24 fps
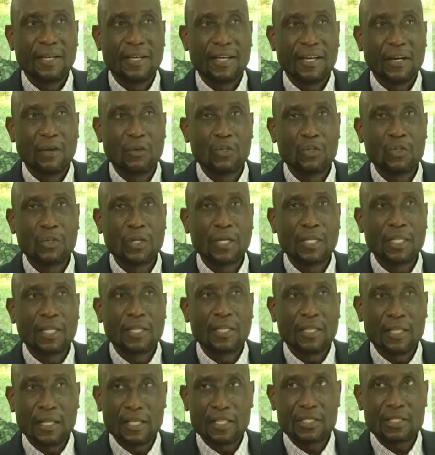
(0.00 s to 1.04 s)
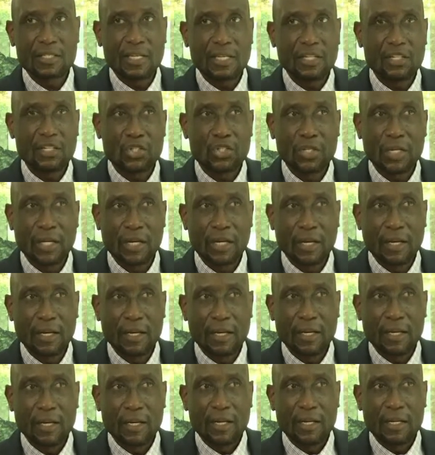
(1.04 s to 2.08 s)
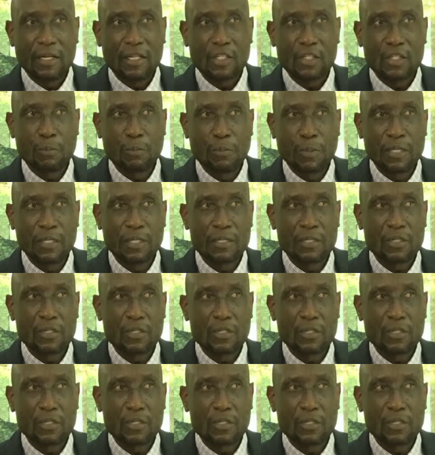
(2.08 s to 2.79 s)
Are we together? That's a share split.